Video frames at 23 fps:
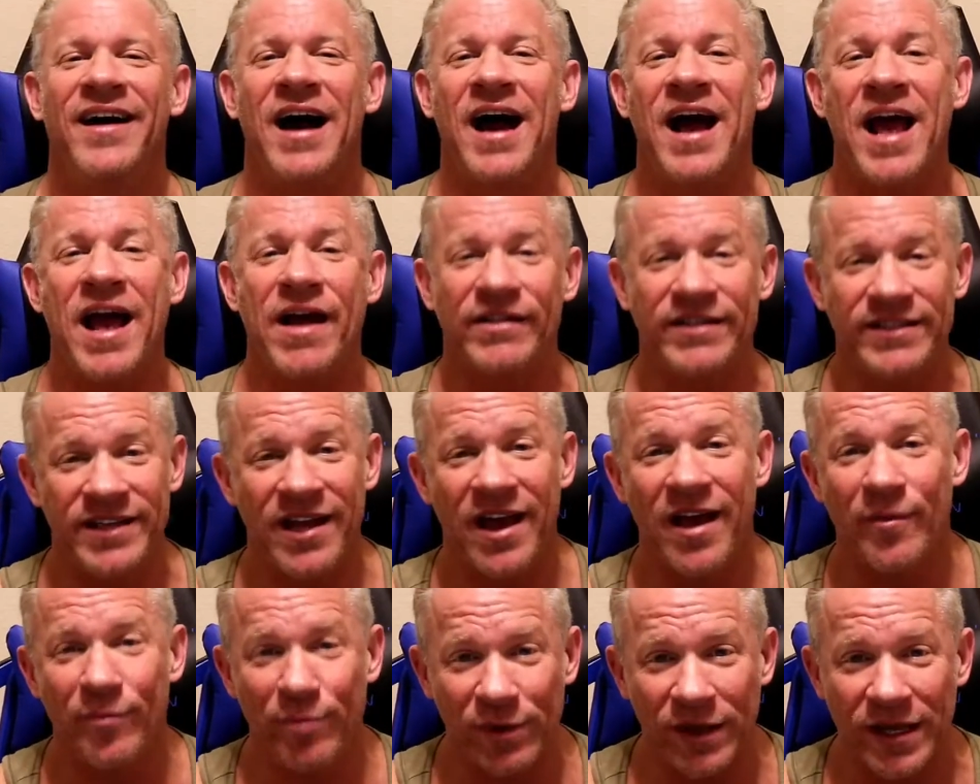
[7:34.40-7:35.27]
I had
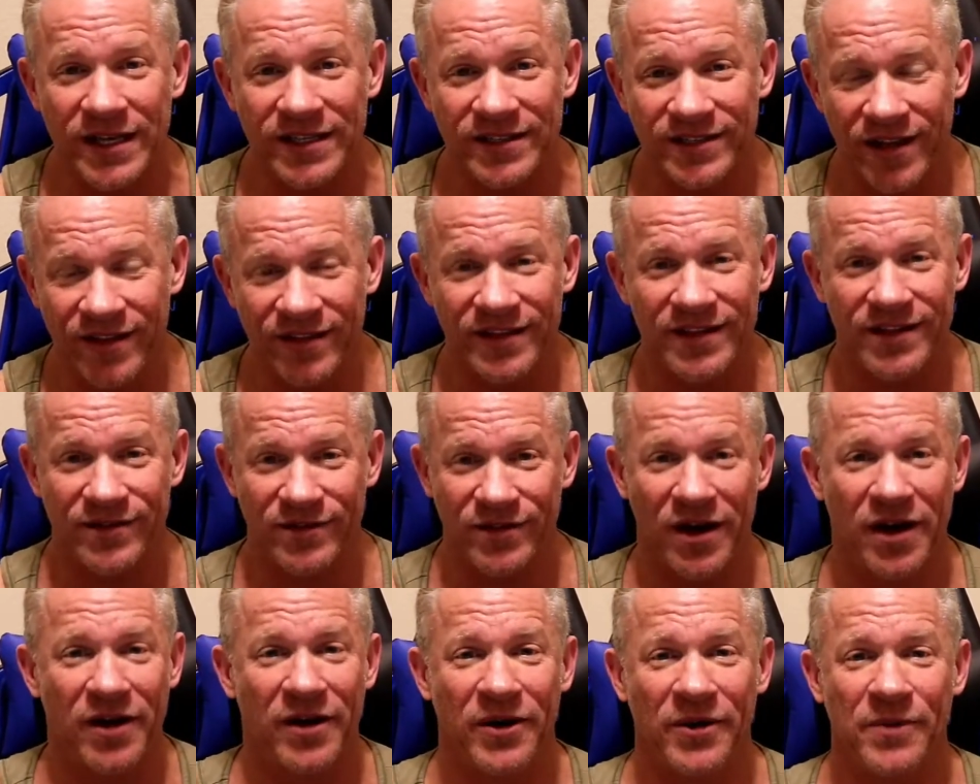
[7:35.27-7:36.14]
10 plates on this
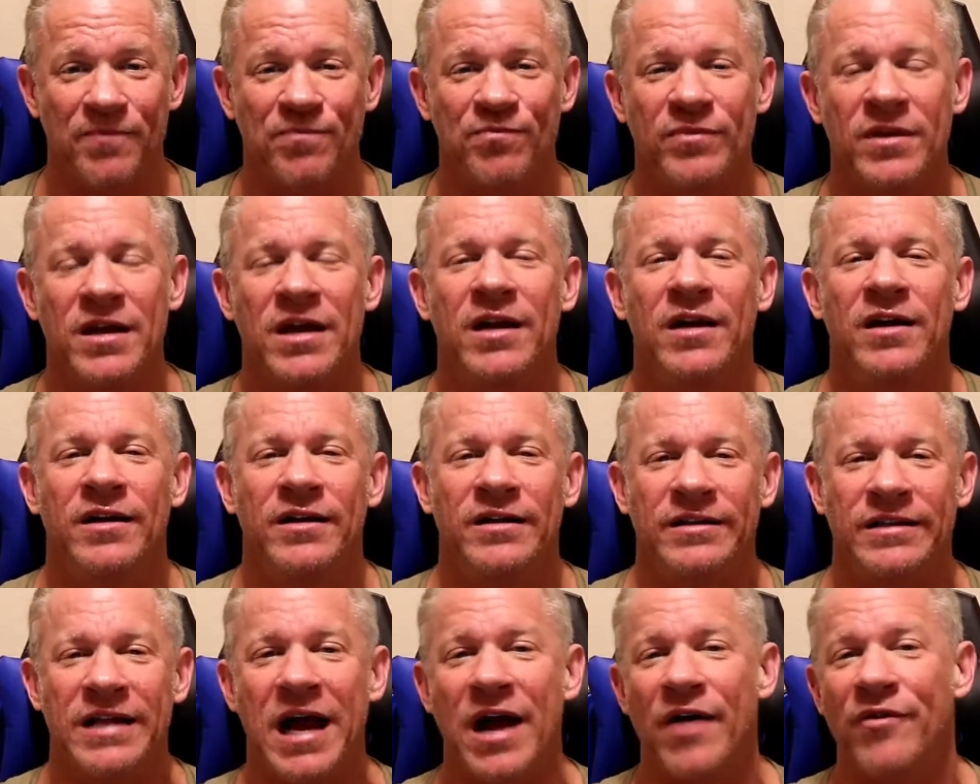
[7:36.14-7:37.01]
sucker.
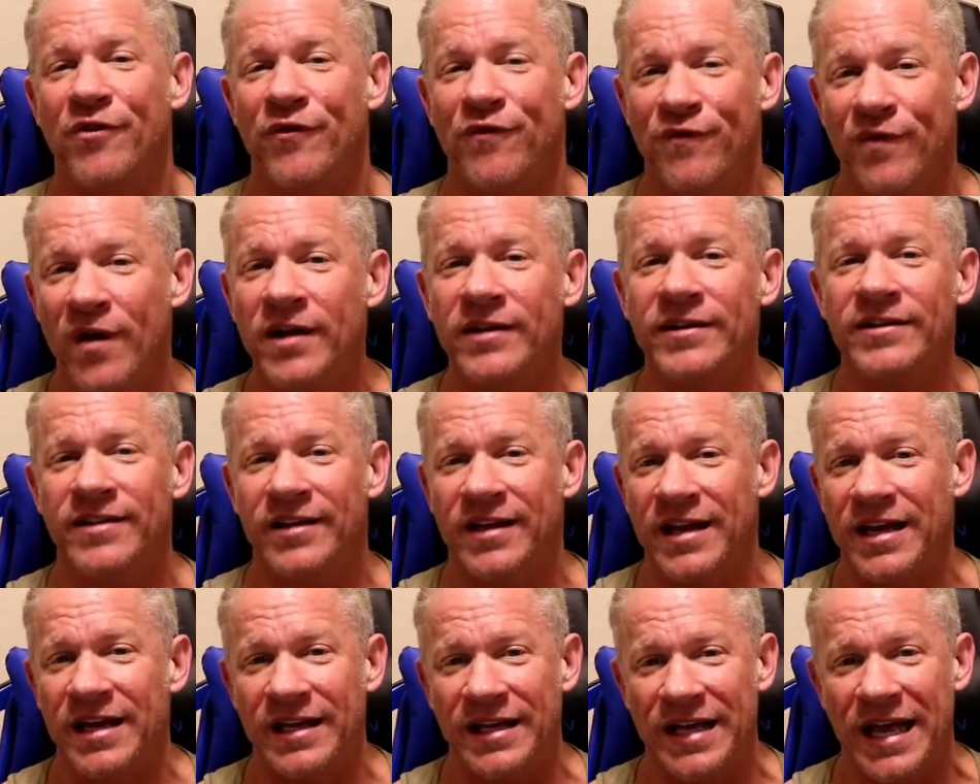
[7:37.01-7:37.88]
Now the fun
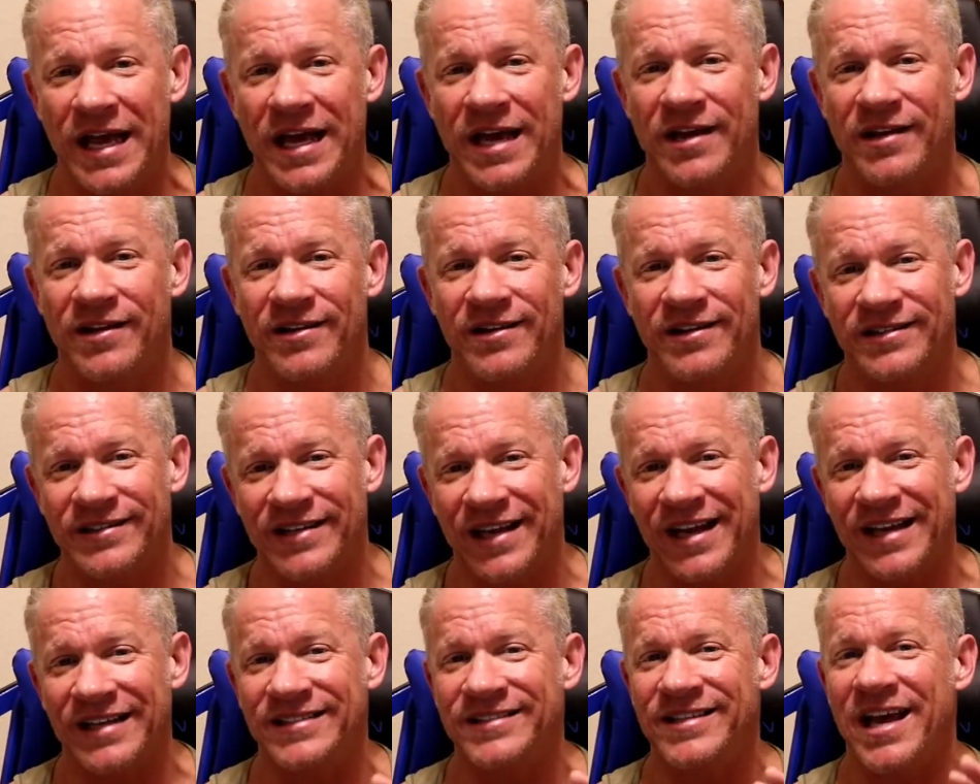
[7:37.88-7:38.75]
thing again is,
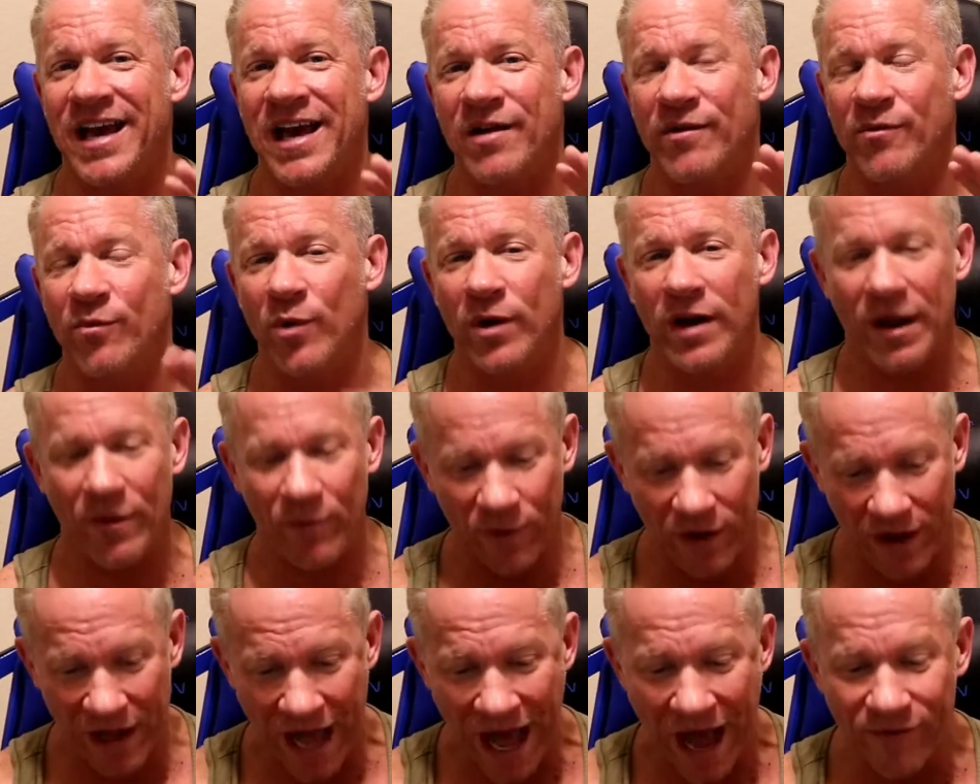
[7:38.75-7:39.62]
like I said,
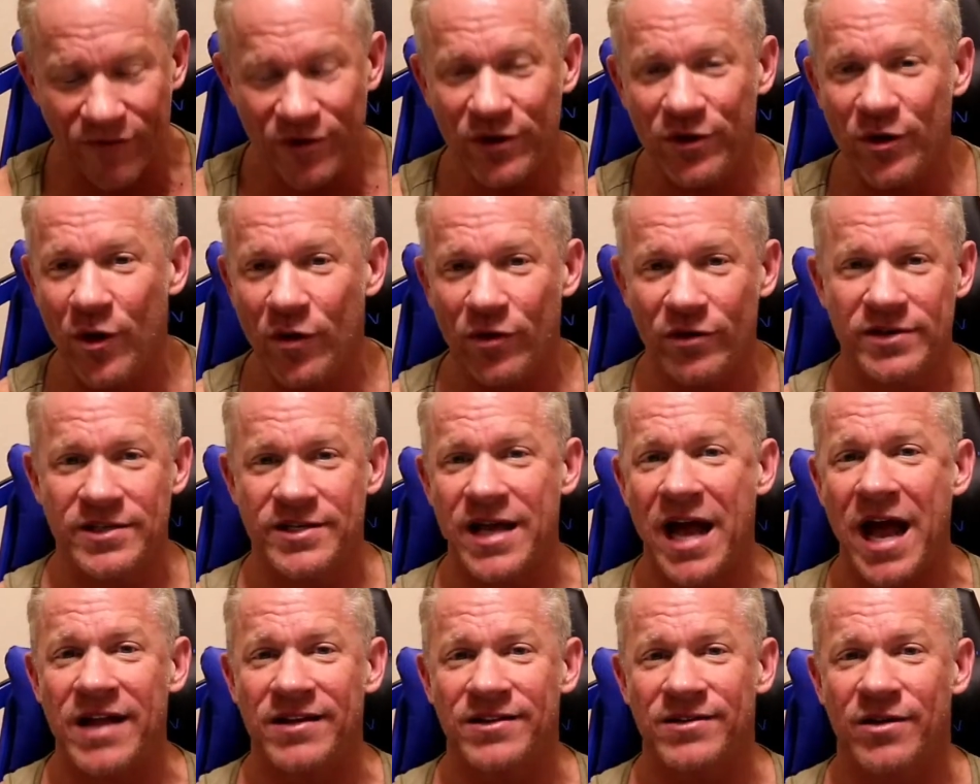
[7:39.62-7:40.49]
after you do all those
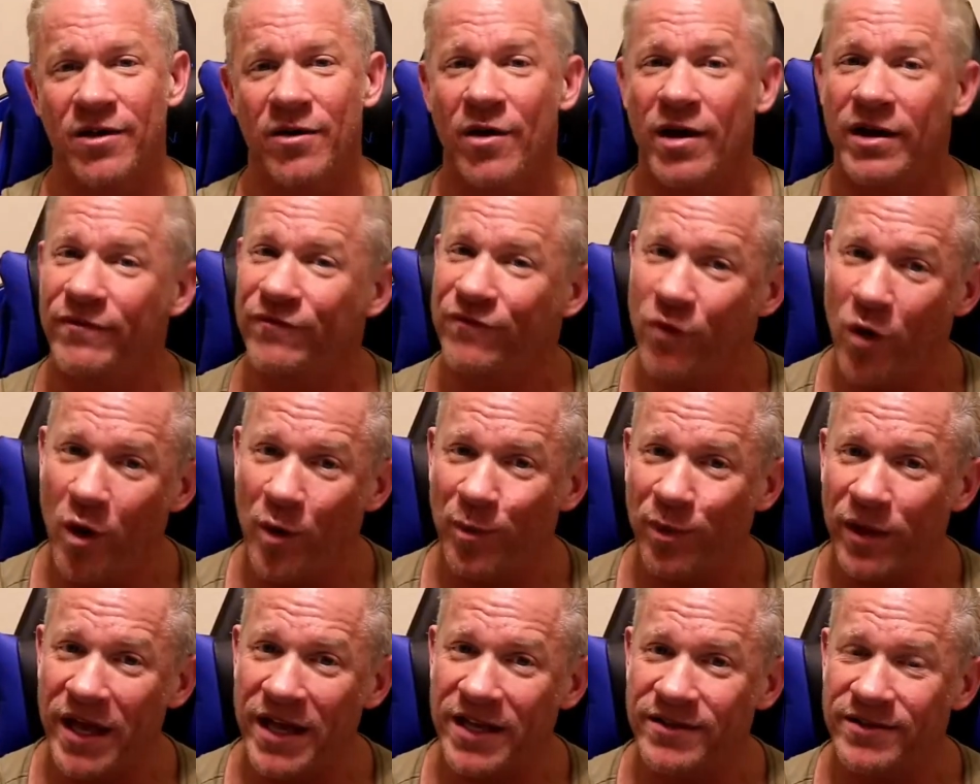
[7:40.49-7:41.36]
sets, so like
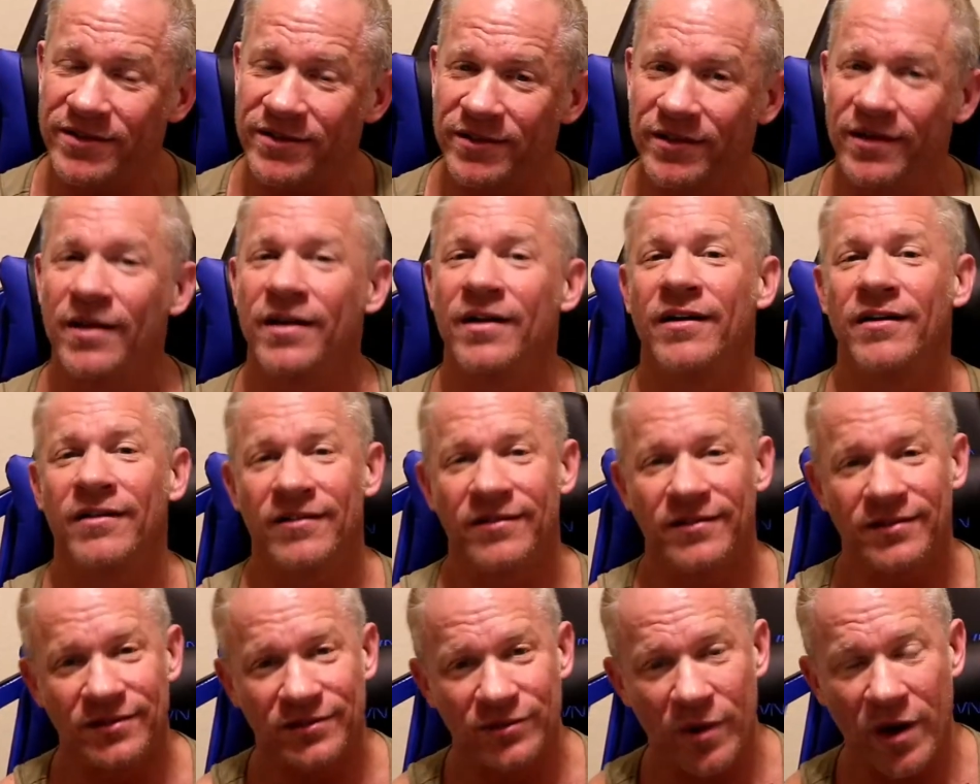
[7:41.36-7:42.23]
4 plates,
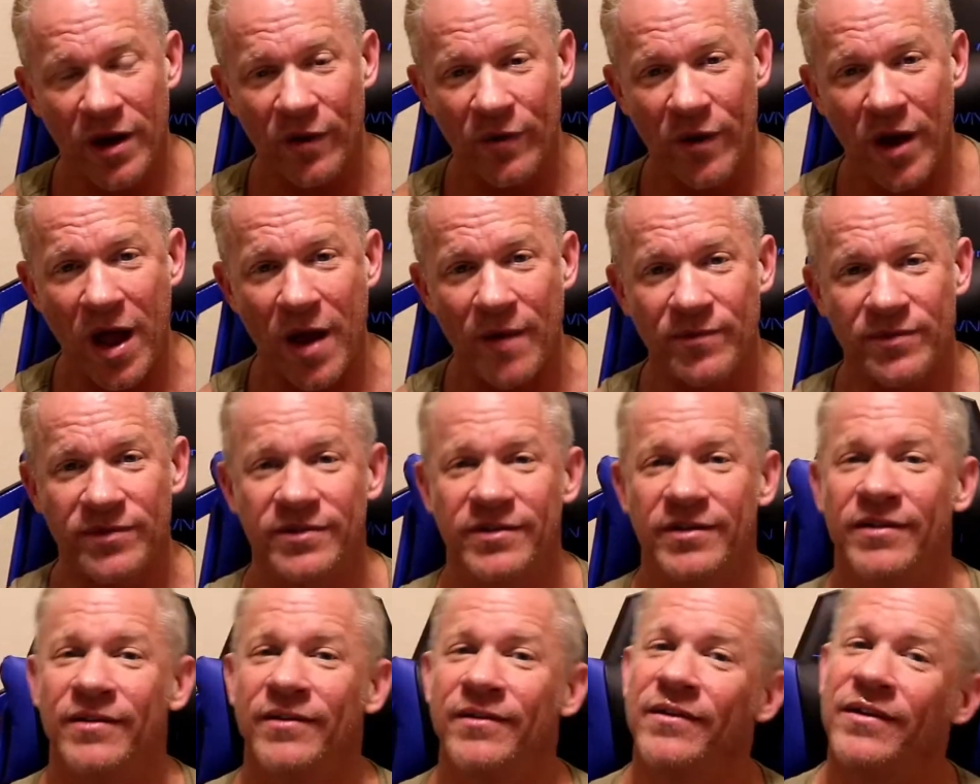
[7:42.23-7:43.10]
20
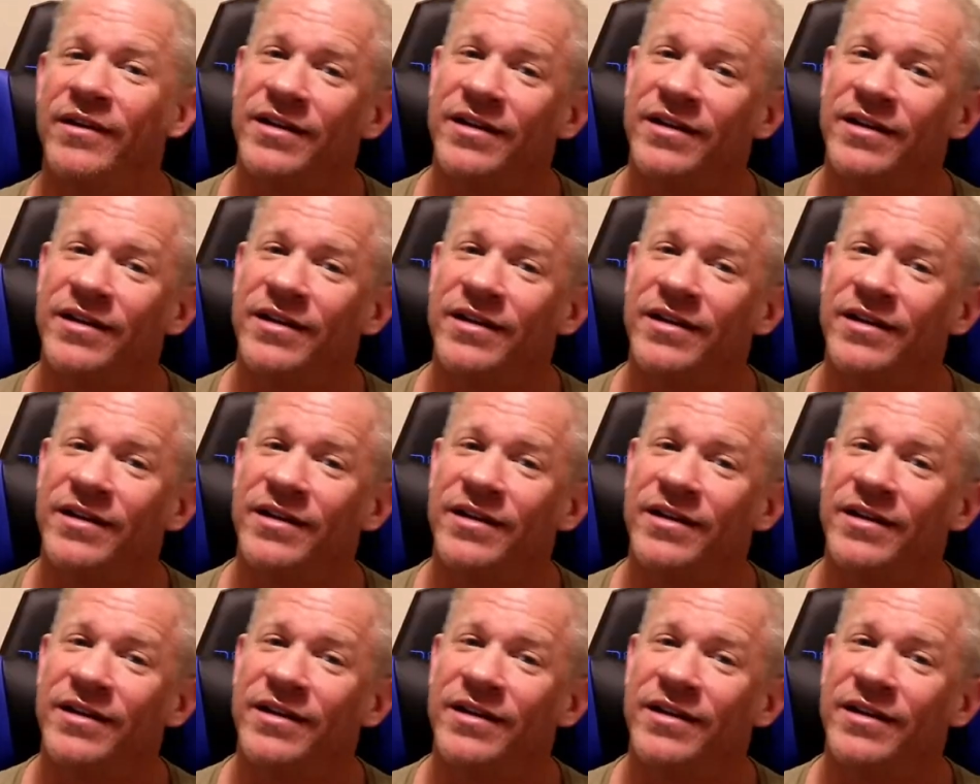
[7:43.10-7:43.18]
reps,